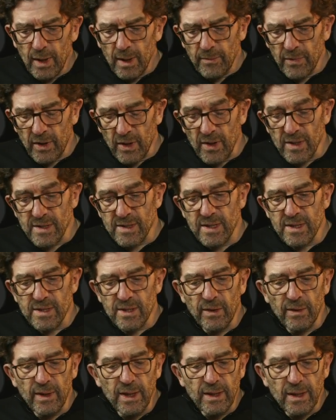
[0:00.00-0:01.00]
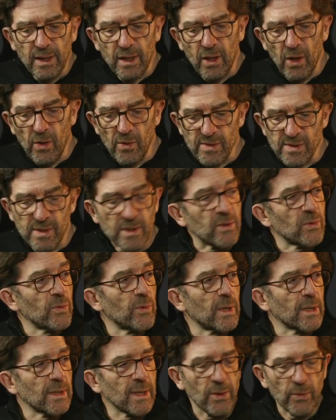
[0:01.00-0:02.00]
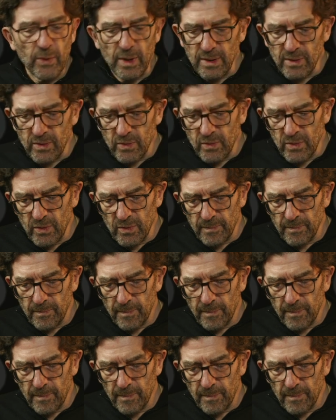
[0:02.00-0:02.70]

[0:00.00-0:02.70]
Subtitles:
because it's already closer to what I want to do.